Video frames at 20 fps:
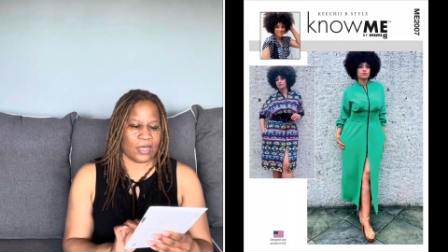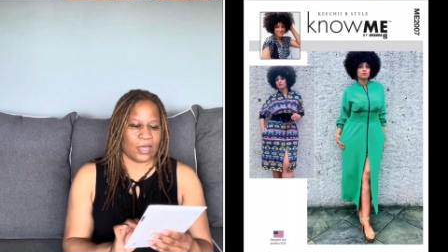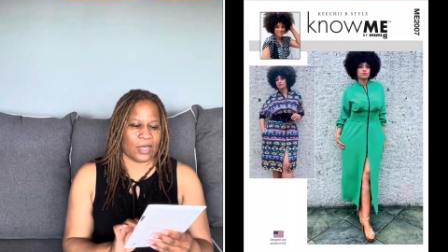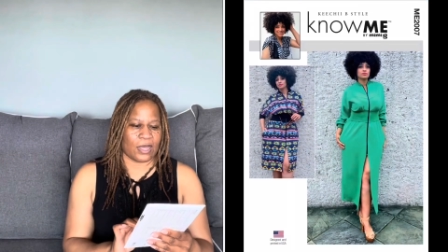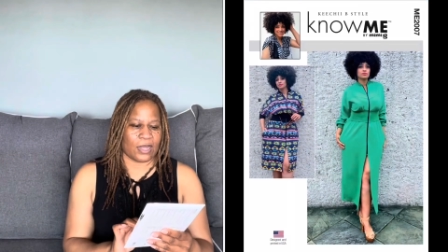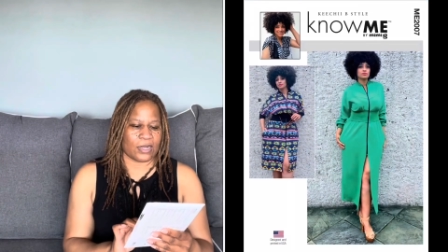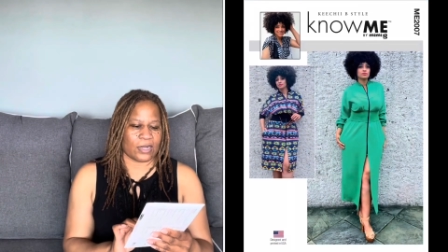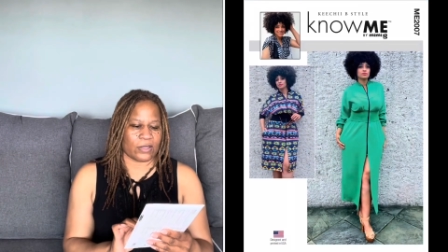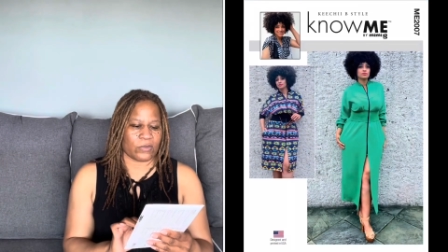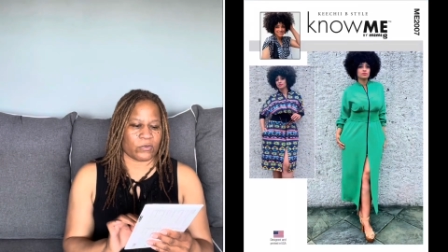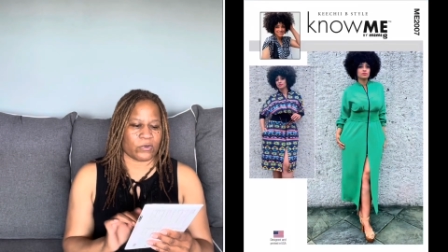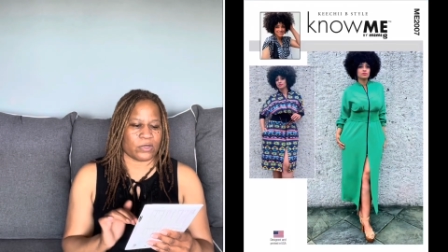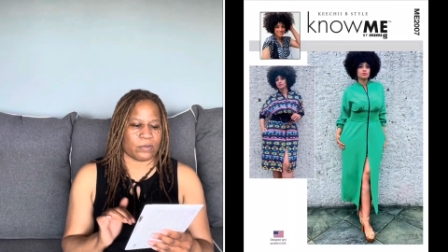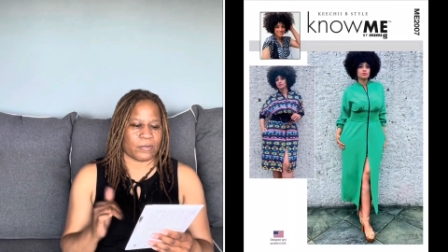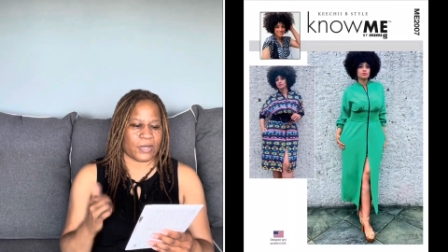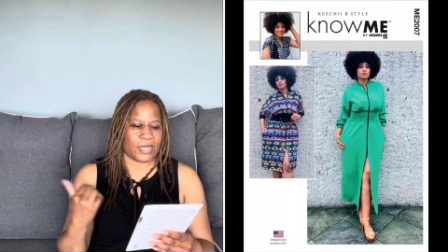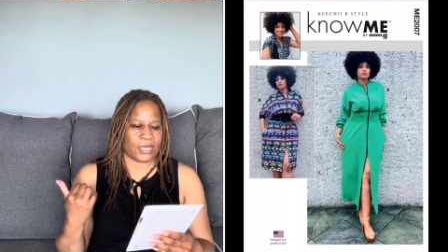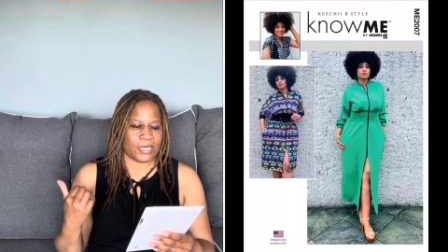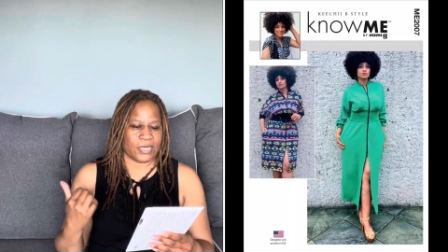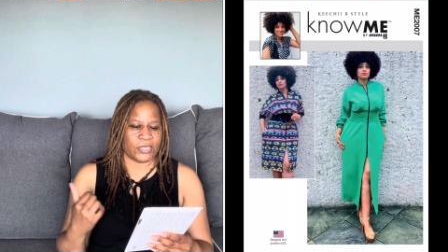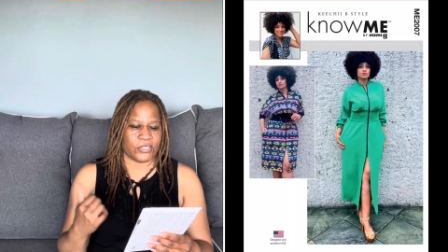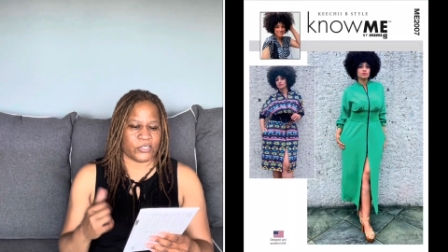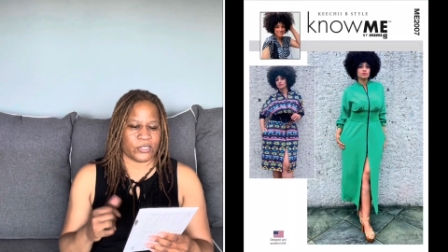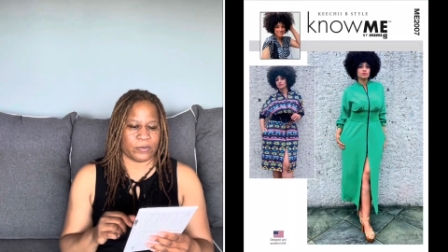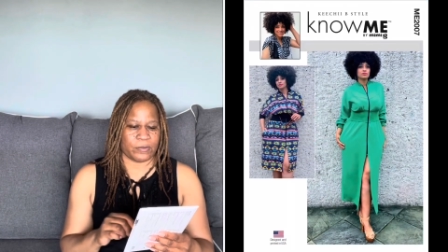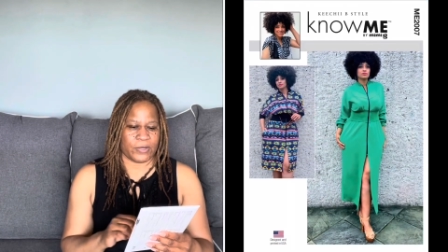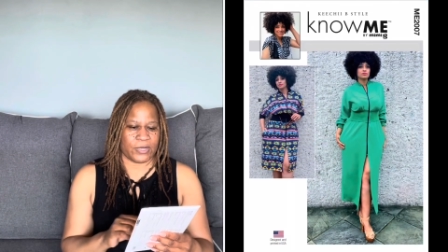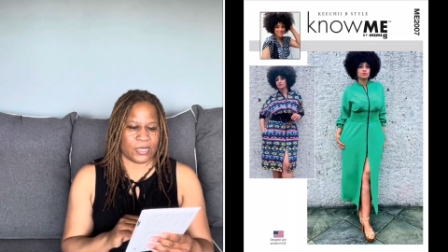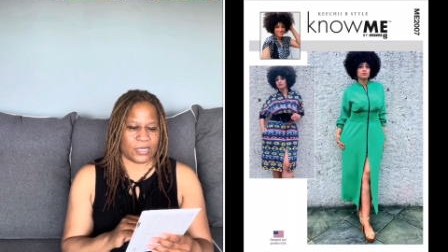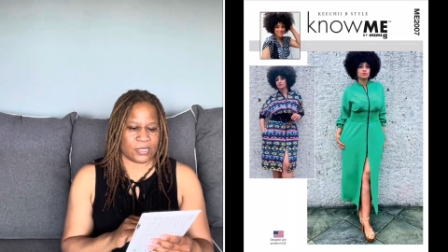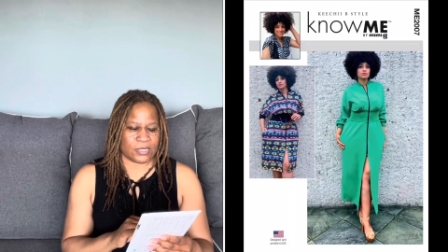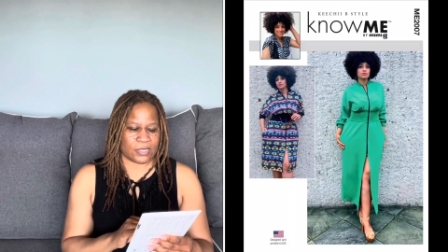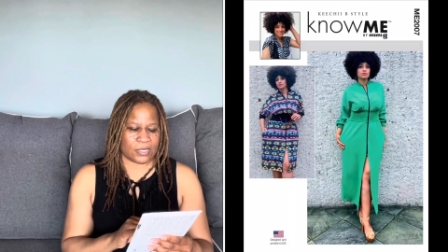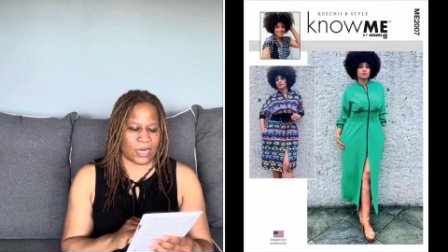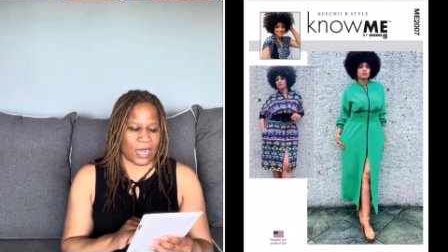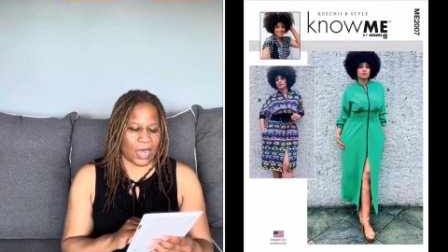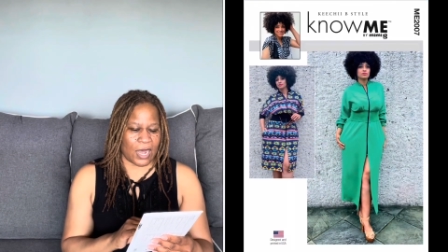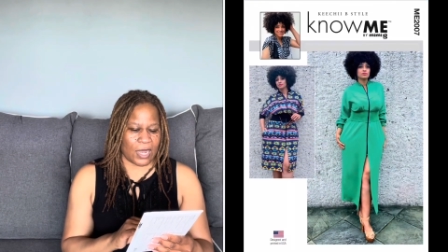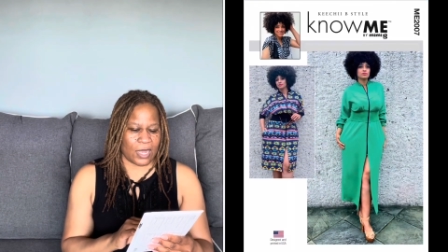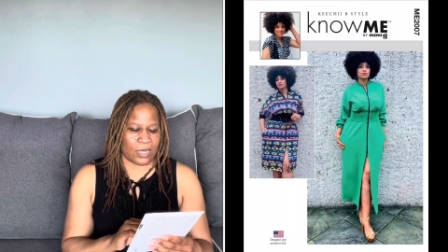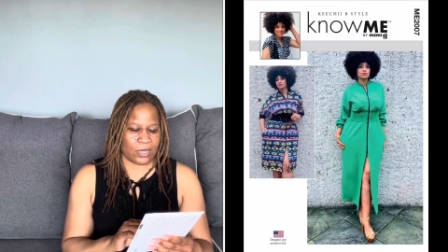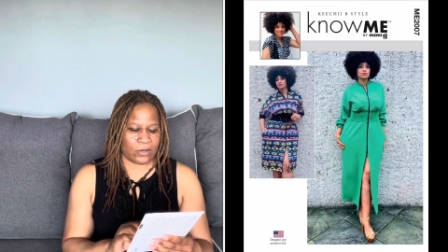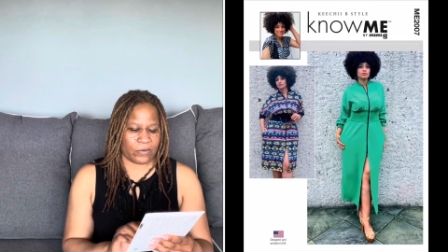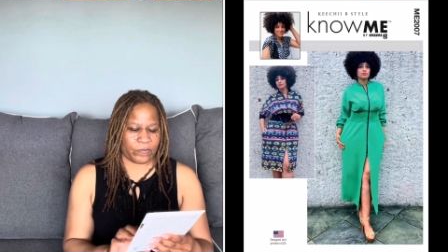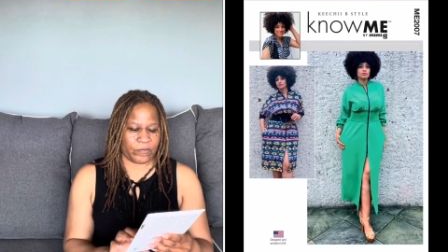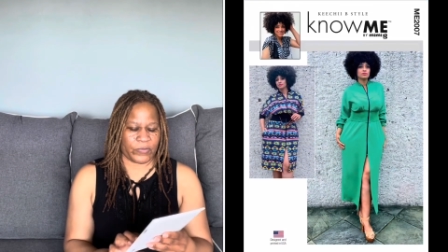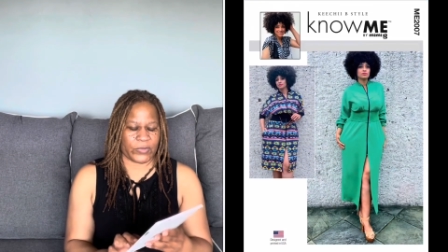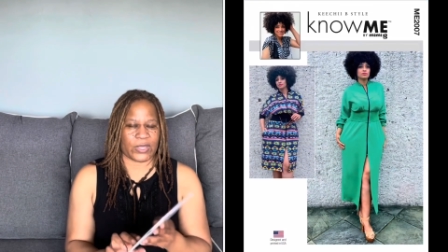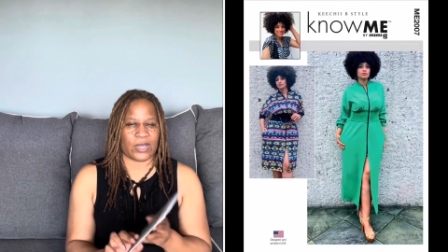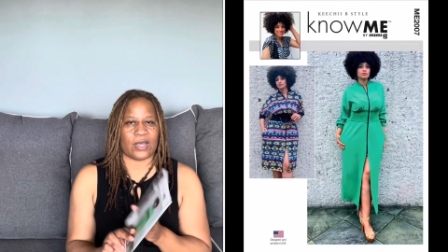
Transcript: another one by Kichi B Style.